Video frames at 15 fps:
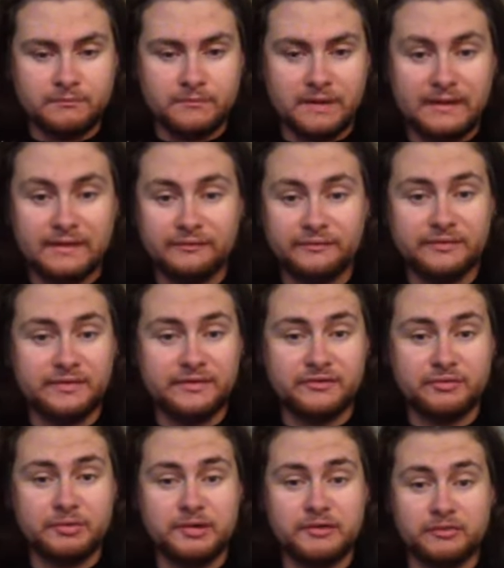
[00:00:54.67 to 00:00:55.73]
I don't think it's
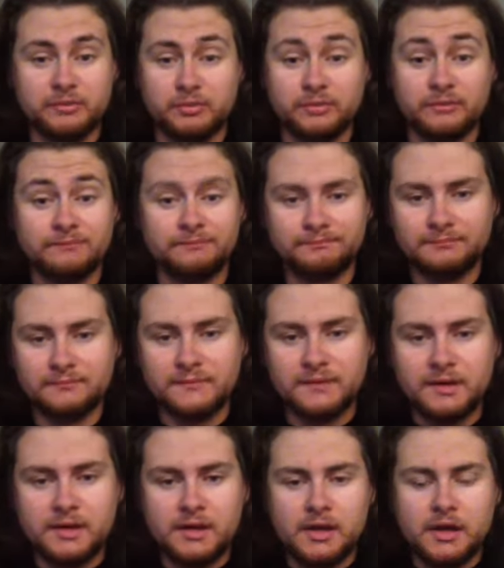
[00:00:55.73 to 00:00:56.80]
possible.
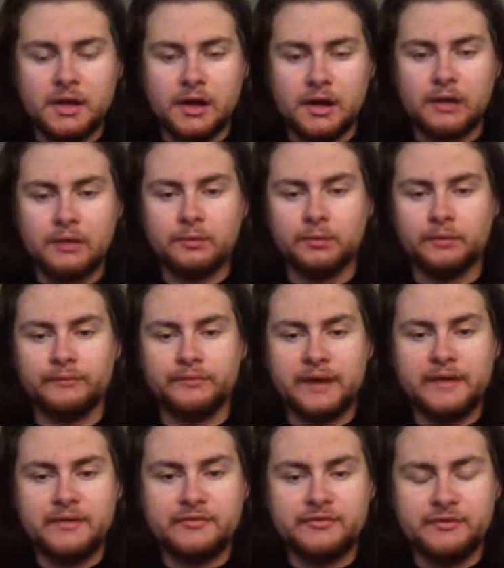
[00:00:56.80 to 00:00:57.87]
Alright, well,
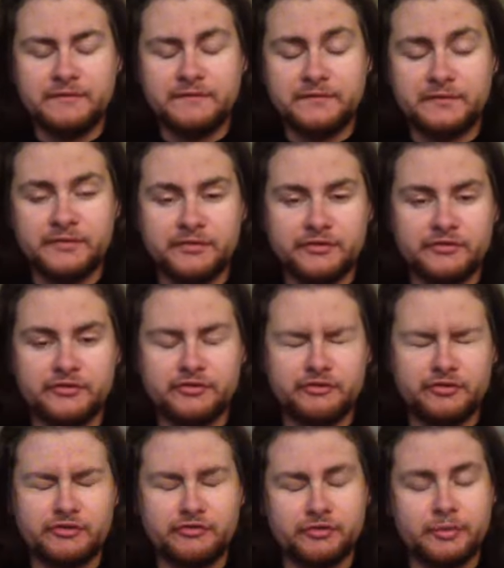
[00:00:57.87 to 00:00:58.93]
that is it for this
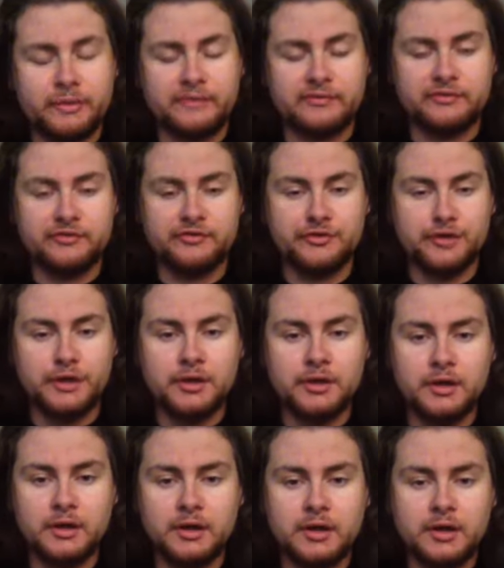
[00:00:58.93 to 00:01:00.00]
Thursday's Throwback Thursday.
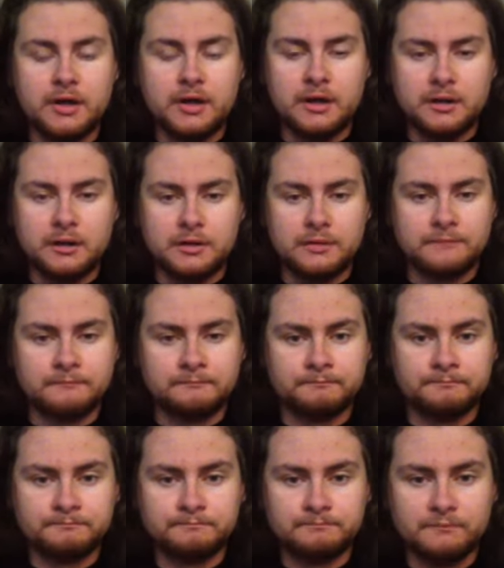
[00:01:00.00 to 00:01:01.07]
Um,
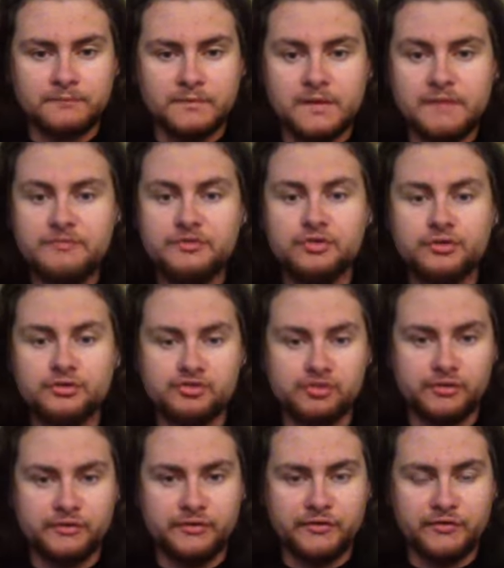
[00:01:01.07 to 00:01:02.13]
if you
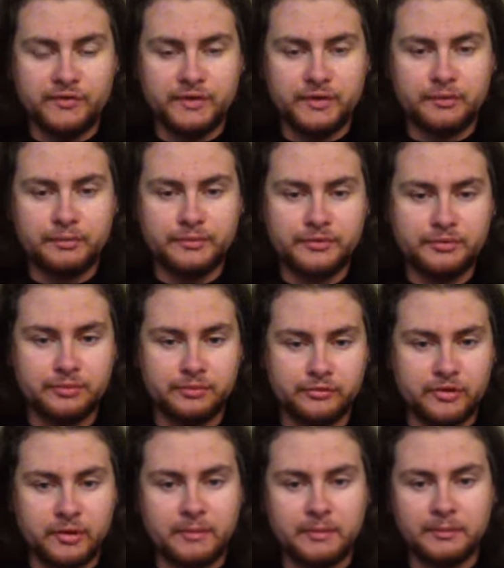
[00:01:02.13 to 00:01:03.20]
enjoyed this video, please post
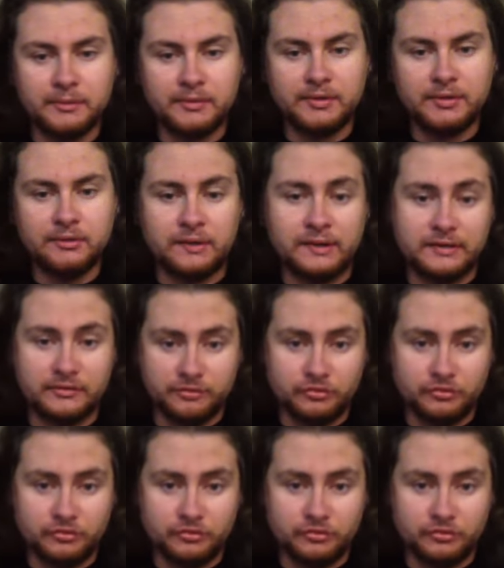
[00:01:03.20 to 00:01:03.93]
comment below, like and